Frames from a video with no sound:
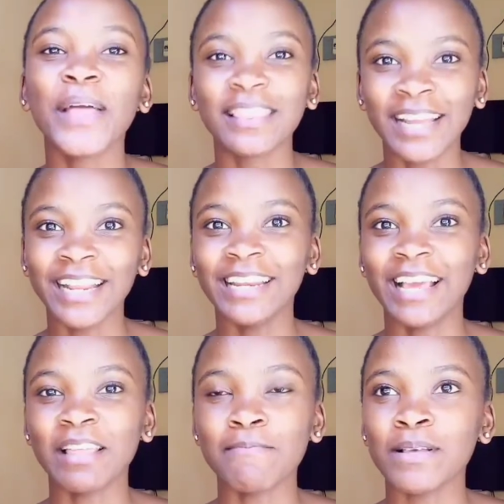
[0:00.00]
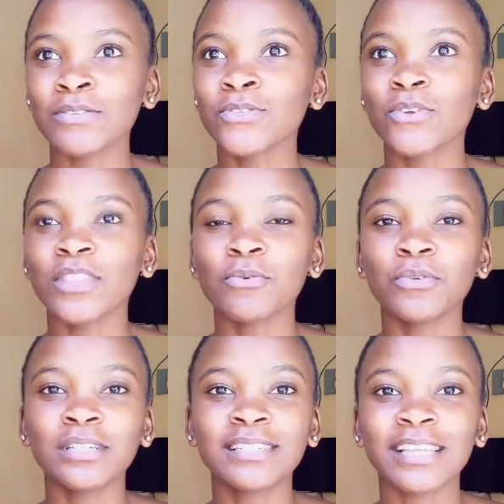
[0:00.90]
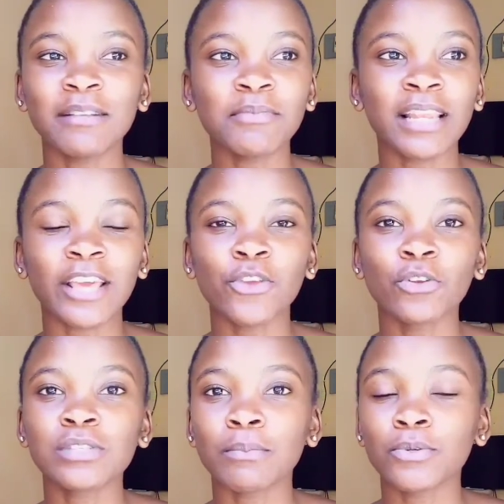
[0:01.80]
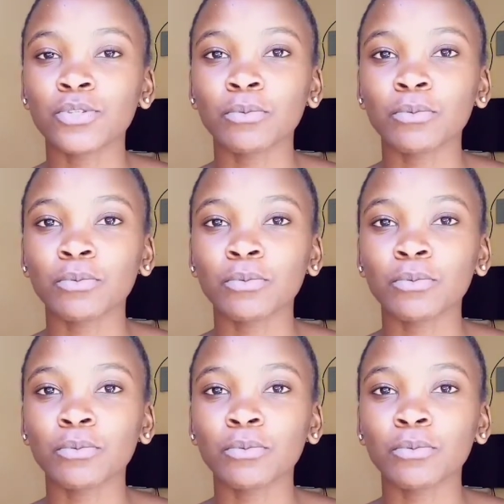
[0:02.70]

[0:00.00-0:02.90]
than any other person so they would tell me like you're not supposed to